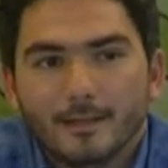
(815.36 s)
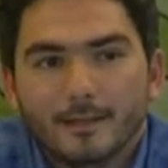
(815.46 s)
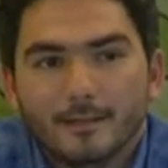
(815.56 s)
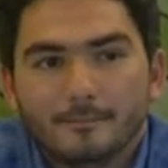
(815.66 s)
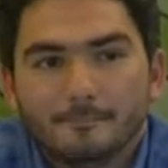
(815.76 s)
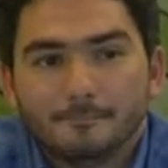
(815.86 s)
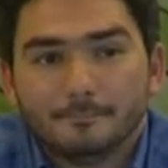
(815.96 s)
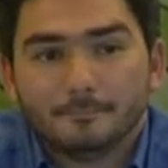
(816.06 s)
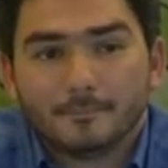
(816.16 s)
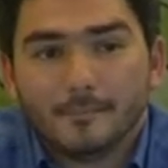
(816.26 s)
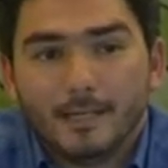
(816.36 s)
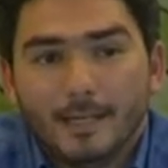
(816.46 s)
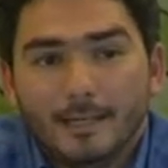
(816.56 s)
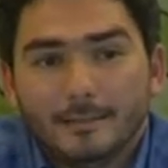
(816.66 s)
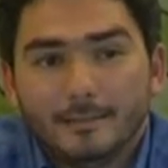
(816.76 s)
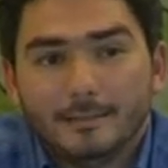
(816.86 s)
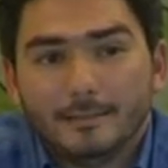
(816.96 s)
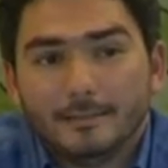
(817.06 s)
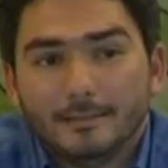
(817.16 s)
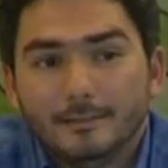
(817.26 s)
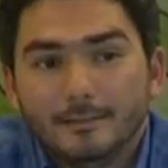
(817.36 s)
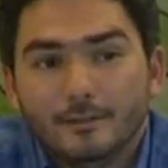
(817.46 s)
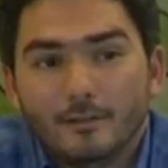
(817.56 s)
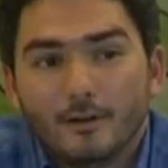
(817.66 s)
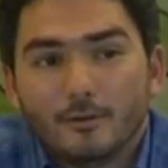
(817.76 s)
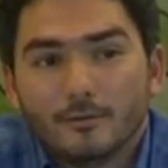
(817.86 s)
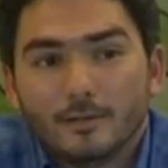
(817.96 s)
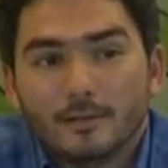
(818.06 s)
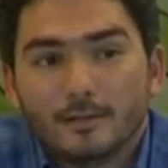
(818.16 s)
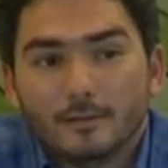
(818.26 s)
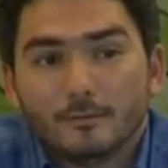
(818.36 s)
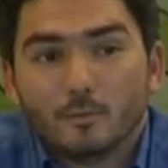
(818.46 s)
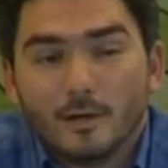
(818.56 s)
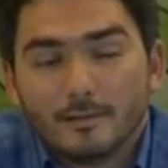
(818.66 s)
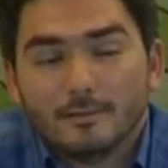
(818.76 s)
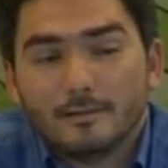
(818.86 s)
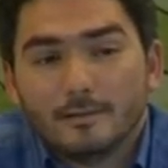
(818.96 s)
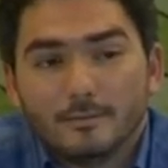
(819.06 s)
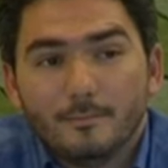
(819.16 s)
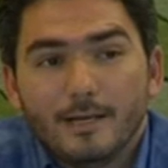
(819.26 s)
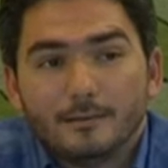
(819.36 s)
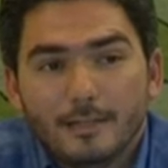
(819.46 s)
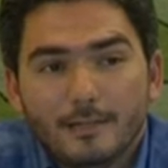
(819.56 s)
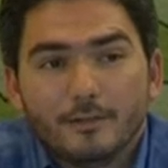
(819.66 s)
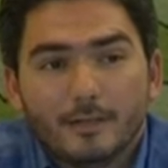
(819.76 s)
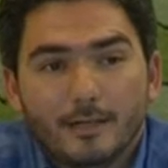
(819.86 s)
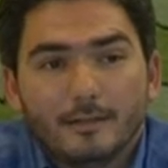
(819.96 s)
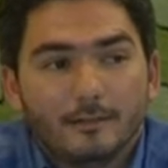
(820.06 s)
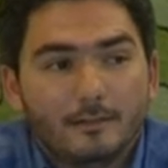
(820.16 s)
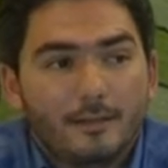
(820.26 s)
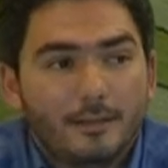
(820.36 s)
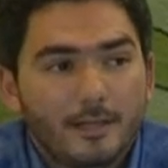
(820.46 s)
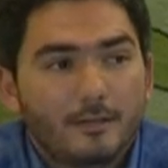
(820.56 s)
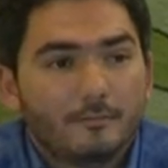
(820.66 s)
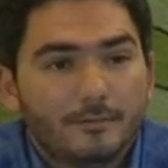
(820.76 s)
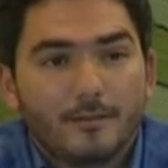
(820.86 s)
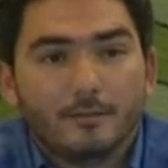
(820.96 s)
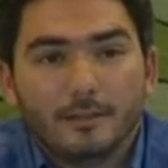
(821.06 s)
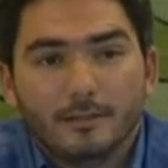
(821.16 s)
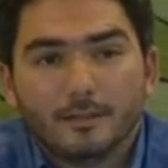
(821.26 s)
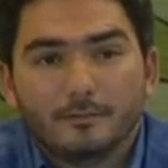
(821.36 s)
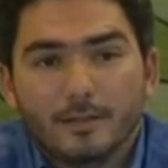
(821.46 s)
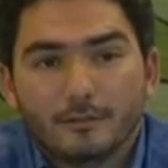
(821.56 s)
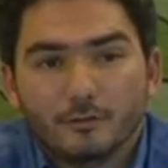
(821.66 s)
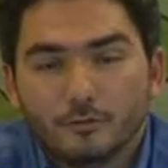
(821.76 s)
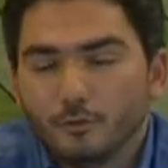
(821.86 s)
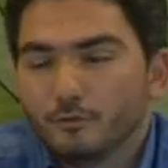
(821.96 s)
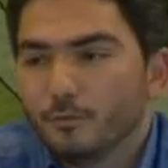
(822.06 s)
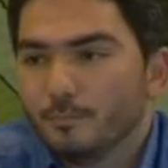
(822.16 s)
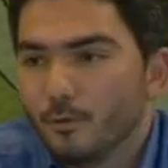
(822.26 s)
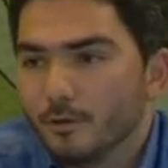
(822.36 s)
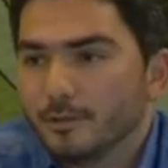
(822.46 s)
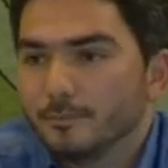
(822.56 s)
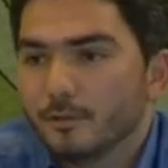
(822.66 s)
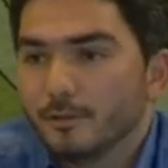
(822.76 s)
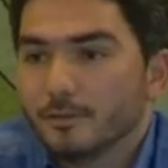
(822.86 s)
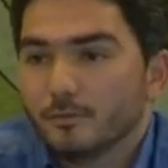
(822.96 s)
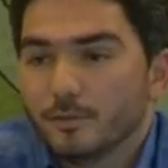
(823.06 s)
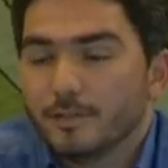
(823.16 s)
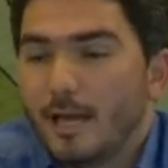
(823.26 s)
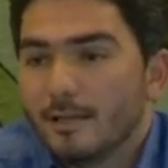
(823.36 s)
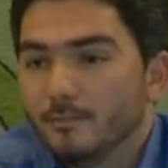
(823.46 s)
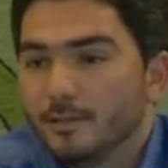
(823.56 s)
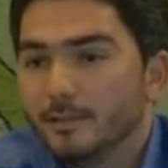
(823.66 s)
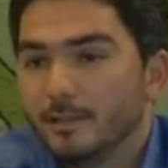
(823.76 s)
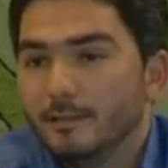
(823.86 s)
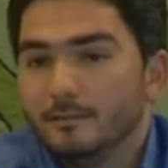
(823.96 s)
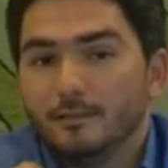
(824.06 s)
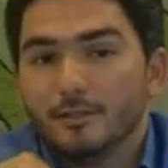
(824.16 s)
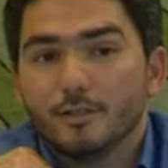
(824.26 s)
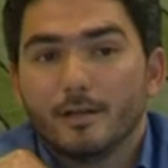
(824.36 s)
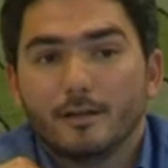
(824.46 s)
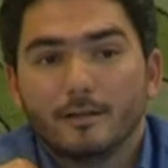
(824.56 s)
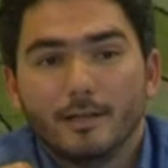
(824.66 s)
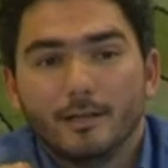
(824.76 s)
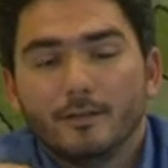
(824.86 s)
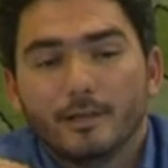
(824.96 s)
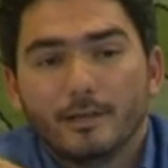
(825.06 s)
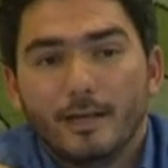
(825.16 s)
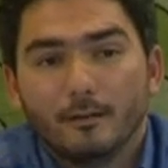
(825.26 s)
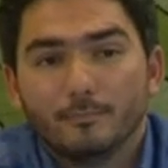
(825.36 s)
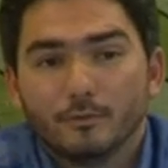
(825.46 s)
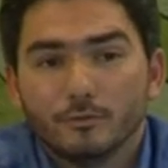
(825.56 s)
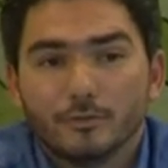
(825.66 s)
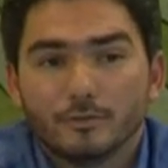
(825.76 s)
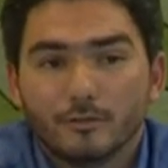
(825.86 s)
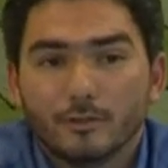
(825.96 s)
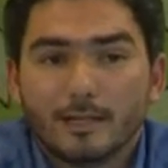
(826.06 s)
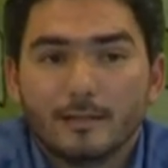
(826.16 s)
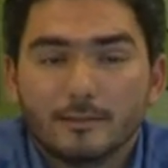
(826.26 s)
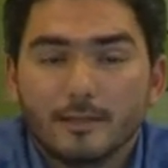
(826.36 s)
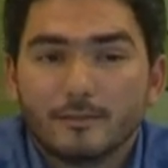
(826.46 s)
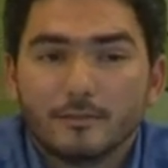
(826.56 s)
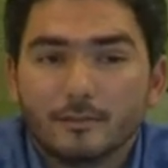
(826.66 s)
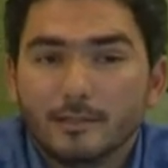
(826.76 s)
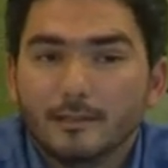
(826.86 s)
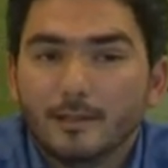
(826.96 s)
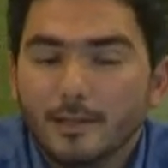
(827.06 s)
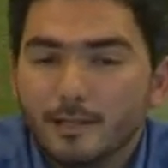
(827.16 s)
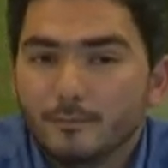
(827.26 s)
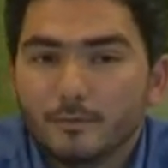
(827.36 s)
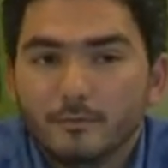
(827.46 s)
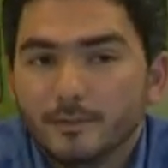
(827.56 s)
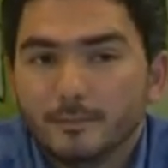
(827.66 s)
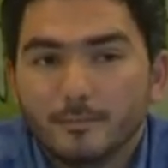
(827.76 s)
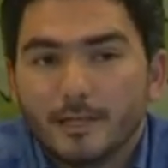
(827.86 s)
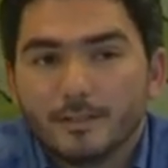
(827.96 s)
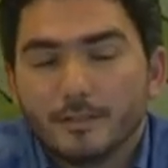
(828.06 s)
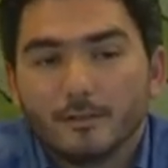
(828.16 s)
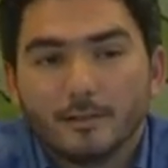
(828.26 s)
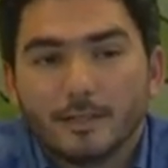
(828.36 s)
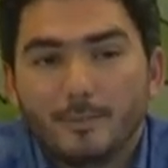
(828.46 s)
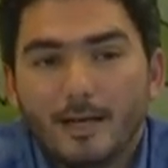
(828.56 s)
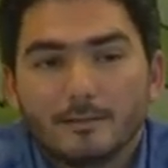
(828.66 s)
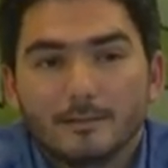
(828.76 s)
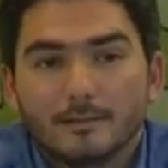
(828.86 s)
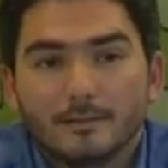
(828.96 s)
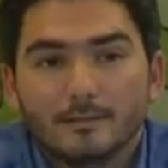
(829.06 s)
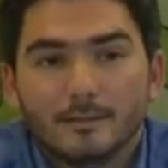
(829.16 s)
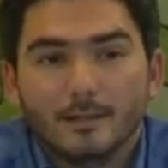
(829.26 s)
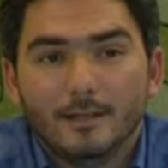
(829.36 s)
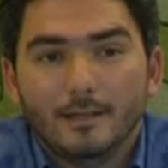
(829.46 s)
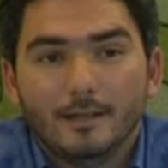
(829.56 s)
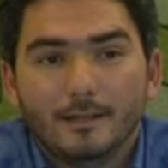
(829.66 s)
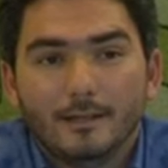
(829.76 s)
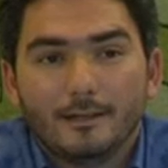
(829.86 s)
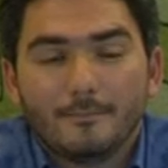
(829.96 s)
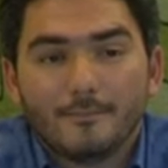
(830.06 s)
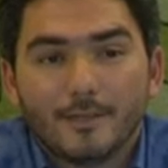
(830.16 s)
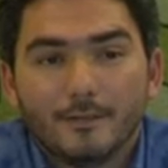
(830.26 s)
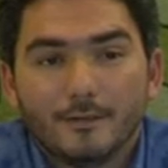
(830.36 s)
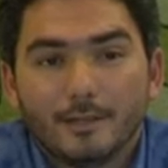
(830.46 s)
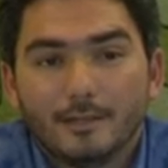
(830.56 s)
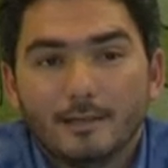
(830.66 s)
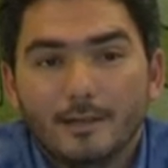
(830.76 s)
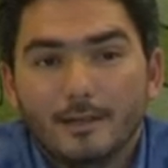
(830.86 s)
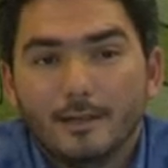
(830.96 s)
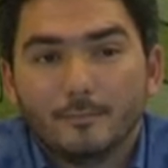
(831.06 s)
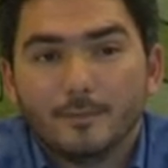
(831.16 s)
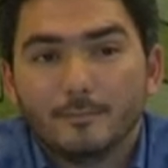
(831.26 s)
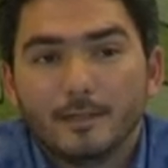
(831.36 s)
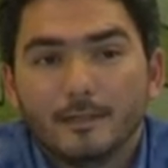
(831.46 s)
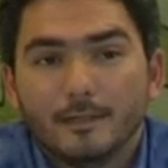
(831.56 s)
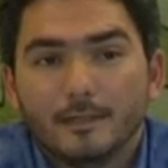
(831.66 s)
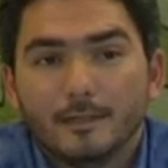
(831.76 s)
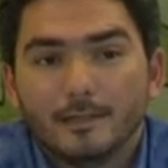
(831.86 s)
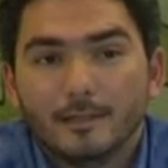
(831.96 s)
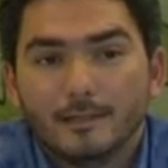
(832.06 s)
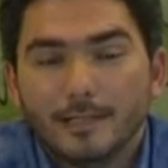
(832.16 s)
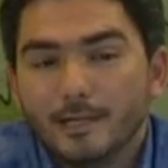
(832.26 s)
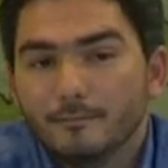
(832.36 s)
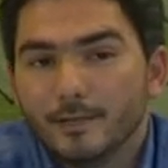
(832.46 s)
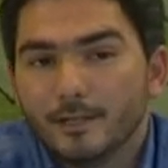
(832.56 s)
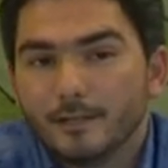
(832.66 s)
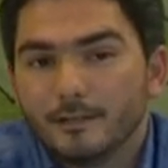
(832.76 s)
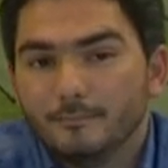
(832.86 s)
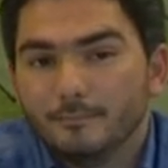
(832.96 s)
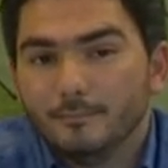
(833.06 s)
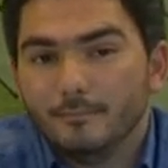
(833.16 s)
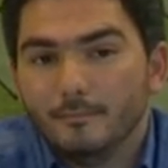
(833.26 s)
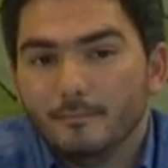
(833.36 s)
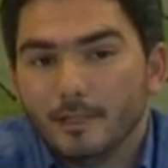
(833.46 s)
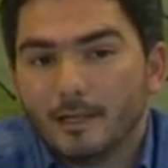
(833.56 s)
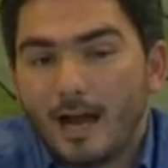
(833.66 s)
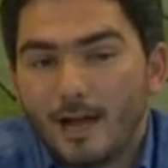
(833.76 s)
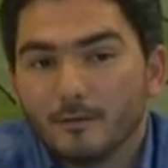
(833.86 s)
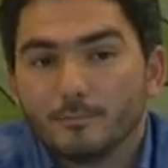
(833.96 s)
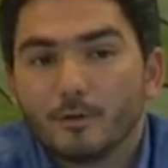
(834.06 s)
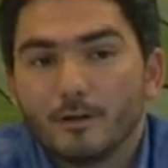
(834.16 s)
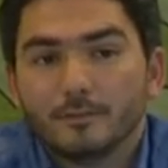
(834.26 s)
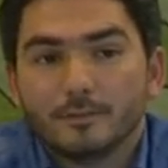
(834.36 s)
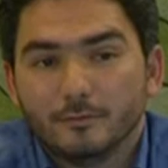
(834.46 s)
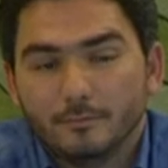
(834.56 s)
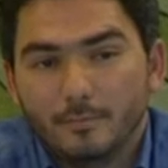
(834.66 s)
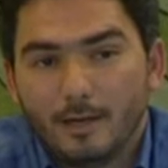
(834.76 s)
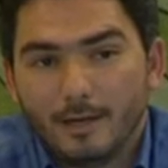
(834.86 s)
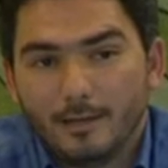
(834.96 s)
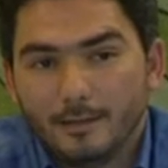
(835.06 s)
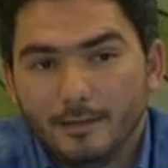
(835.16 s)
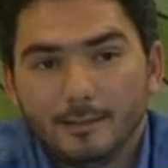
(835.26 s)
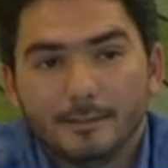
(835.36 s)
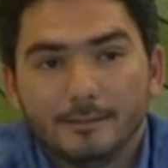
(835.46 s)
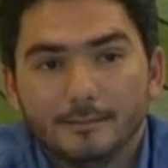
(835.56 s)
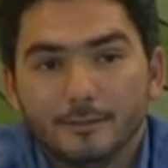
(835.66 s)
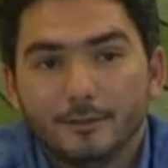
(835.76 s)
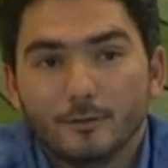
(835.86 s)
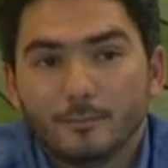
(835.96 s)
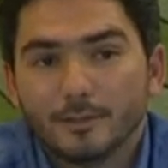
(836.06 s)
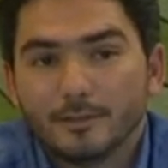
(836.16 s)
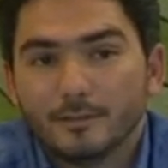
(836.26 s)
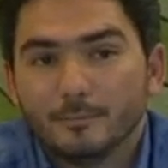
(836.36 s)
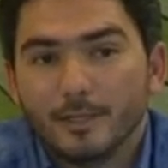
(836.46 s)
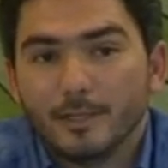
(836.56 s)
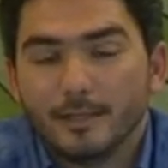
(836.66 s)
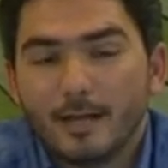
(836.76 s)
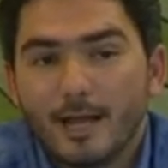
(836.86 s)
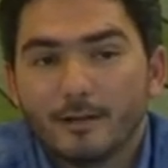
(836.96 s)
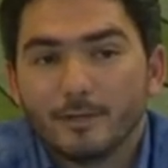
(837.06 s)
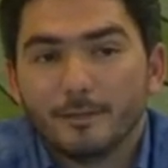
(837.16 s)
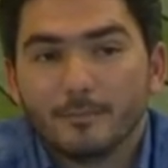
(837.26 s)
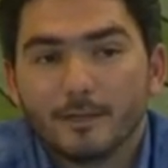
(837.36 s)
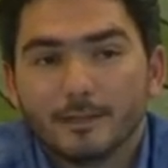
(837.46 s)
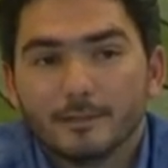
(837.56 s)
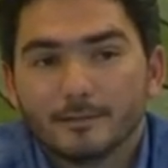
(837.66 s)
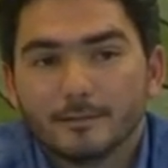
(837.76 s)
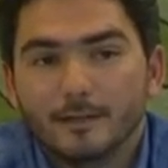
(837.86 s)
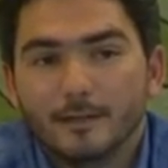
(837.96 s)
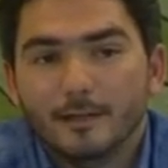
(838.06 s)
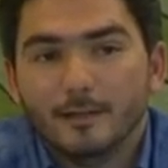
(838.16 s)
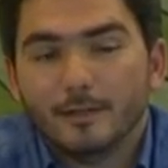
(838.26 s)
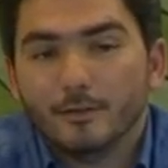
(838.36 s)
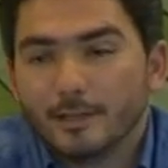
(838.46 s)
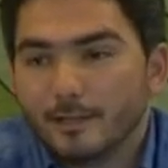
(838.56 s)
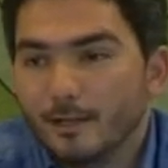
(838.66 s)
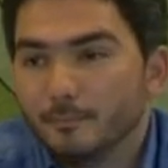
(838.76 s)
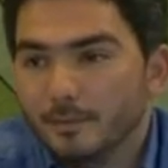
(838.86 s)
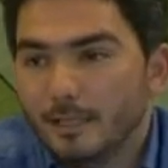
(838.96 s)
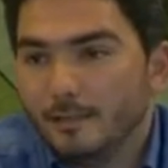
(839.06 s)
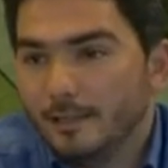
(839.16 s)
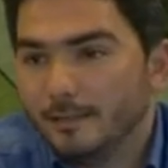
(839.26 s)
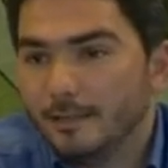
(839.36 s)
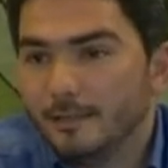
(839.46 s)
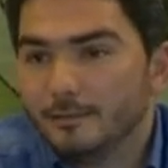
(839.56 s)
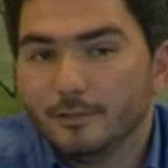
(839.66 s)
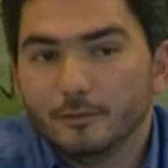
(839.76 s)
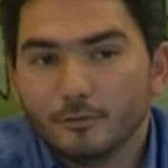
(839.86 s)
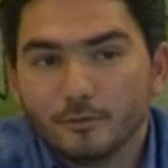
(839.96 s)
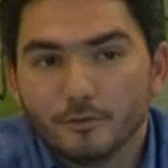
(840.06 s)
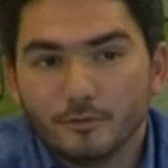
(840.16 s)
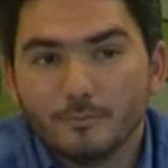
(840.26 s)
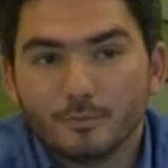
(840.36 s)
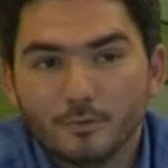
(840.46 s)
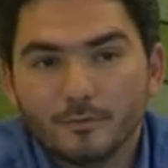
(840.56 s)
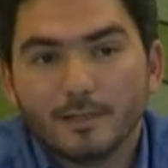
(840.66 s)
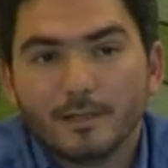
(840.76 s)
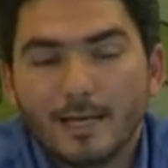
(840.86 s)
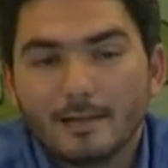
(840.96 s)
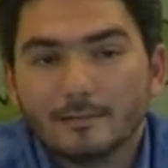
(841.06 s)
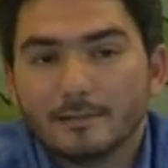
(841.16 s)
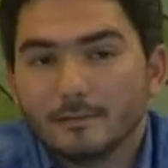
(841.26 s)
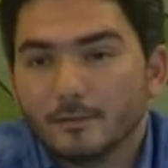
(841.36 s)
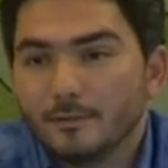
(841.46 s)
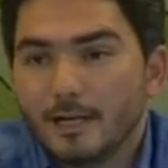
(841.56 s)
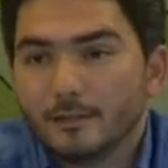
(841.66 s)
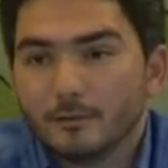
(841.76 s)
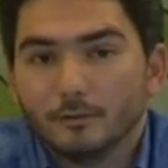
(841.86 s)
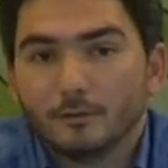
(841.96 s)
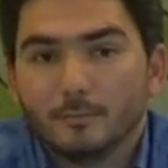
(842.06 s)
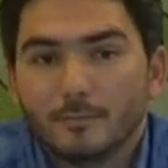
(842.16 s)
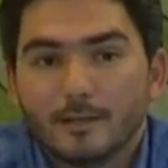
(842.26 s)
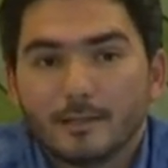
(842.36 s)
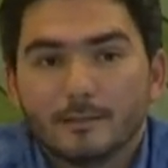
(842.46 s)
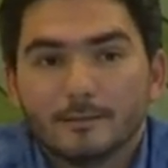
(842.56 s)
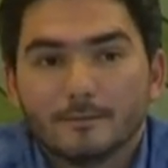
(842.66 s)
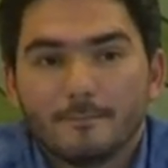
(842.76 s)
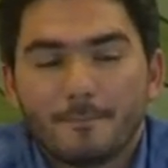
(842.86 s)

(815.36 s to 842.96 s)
Um, and you know, uh, once this is met, then you can think of several interventions to support the process, which has been the case in Niger. You can help producers' organizations in improving their marginal capacities. Um, you can help them uh, gain better, higher profits by, uh, you know, participating in higher rent markets. You can help lending institutions improve their analysis of agricultural markets.